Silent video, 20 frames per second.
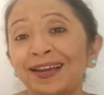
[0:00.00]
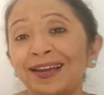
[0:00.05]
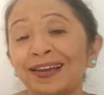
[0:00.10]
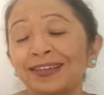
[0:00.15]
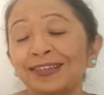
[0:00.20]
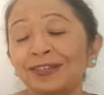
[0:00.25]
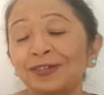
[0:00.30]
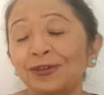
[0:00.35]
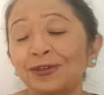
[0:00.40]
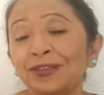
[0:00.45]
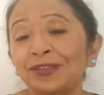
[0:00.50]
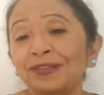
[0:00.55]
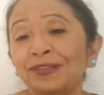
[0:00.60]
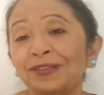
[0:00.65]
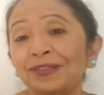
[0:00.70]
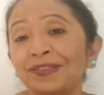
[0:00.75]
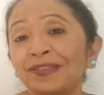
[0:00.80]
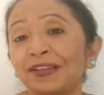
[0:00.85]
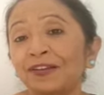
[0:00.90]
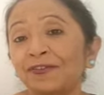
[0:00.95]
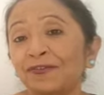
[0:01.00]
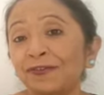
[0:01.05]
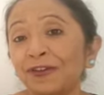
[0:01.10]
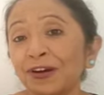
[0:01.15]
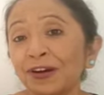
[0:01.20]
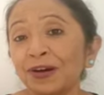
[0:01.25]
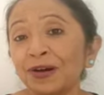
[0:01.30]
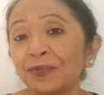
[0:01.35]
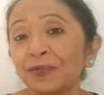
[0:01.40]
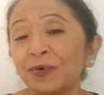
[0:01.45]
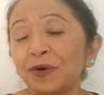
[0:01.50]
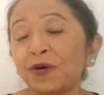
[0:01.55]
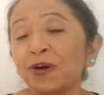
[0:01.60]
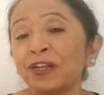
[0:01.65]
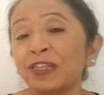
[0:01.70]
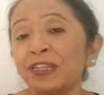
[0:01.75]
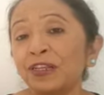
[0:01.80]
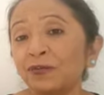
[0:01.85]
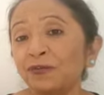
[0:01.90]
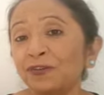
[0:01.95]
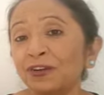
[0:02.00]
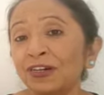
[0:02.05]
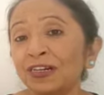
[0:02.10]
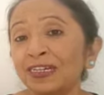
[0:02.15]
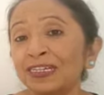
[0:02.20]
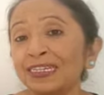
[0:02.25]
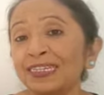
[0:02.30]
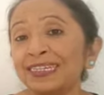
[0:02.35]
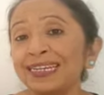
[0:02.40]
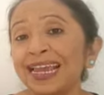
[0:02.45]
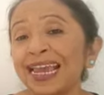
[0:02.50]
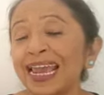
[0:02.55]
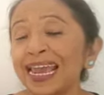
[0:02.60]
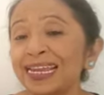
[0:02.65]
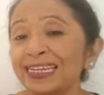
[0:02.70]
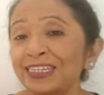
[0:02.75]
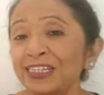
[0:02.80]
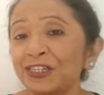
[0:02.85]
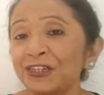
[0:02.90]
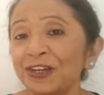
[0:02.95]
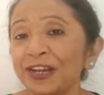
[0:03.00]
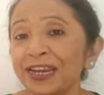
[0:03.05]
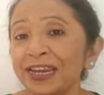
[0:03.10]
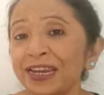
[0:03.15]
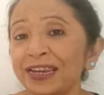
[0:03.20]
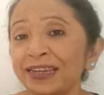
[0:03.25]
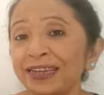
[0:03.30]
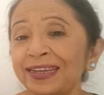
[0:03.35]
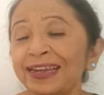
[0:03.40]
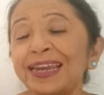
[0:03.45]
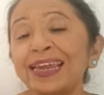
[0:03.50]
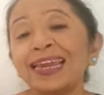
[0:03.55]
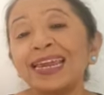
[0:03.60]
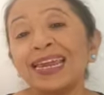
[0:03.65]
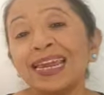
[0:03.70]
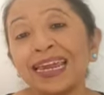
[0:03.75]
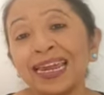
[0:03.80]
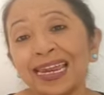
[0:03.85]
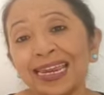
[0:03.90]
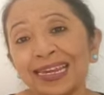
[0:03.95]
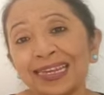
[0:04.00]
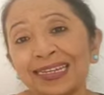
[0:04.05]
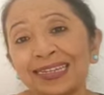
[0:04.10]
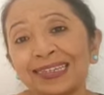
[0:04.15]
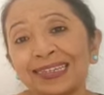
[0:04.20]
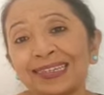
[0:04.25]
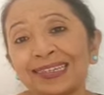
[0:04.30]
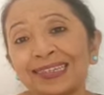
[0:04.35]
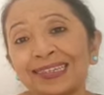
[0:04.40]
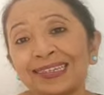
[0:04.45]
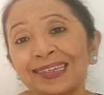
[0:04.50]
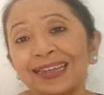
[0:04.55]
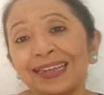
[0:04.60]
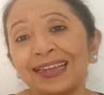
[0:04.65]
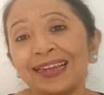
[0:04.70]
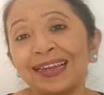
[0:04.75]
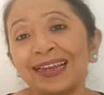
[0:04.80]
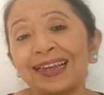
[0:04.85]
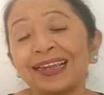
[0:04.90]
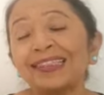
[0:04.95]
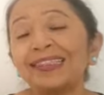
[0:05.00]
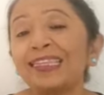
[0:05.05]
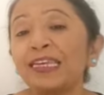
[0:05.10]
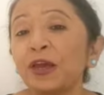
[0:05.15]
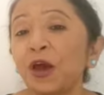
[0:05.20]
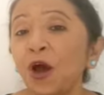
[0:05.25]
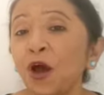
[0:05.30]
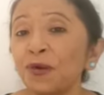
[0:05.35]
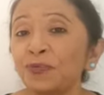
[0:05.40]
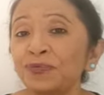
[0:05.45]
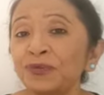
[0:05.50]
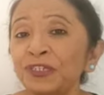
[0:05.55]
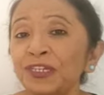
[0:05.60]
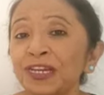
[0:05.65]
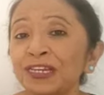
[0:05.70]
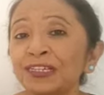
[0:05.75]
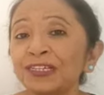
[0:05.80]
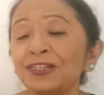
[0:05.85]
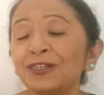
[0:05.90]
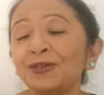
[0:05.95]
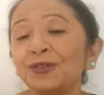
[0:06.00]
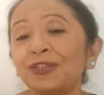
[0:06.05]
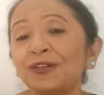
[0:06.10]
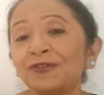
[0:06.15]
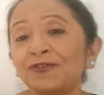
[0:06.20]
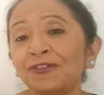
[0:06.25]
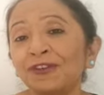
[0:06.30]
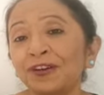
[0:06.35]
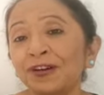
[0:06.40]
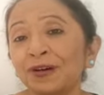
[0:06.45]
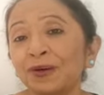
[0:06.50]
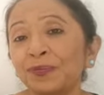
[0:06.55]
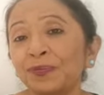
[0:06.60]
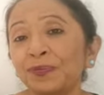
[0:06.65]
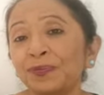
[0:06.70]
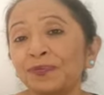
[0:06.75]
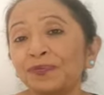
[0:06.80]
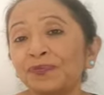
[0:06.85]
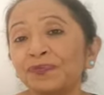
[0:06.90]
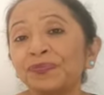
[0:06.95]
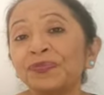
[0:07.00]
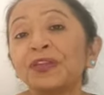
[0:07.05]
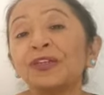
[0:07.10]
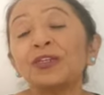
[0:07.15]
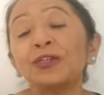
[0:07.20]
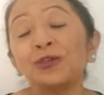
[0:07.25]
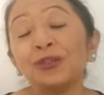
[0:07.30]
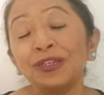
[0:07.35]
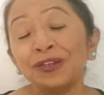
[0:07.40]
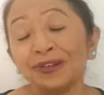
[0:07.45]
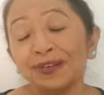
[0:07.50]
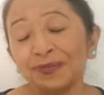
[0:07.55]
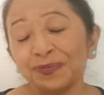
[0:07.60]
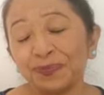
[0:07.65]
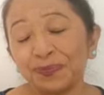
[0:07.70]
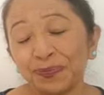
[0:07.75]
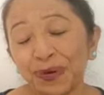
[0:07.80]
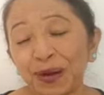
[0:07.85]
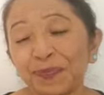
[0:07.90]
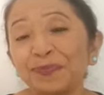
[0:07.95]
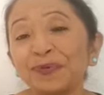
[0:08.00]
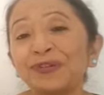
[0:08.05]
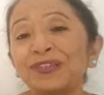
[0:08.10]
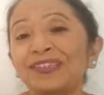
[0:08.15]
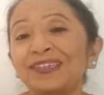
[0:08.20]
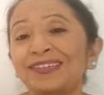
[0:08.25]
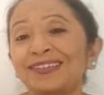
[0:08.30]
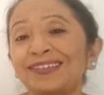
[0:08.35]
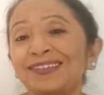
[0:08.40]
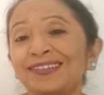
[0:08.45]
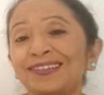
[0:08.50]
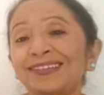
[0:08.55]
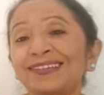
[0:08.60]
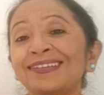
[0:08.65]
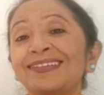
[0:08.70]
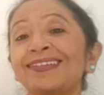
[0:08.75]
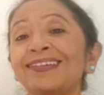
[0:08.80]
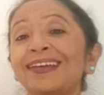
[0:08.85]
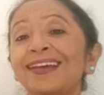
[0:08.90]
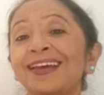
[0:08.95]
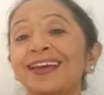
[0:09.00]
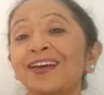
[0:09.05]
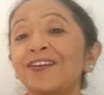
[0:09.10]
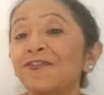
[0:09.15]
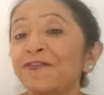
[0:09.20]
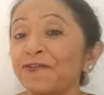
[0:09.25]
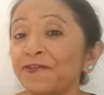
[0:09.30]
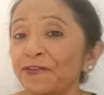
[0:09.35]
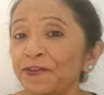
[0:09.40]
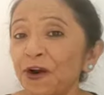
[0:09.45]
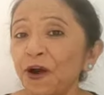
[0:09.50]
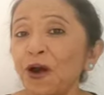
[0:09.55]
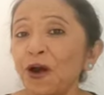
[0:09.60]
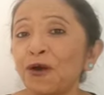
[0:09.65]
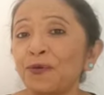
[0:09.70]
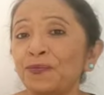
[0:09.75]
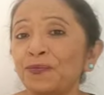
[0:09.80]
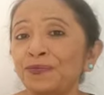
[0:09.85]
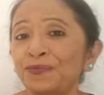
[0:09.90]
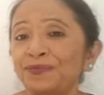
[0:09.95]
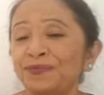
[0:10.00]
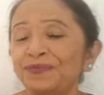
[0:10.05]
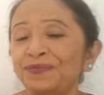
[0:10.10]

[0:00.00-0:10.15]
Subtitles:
So the verb or the word entering is the object to the verb to the preposition from.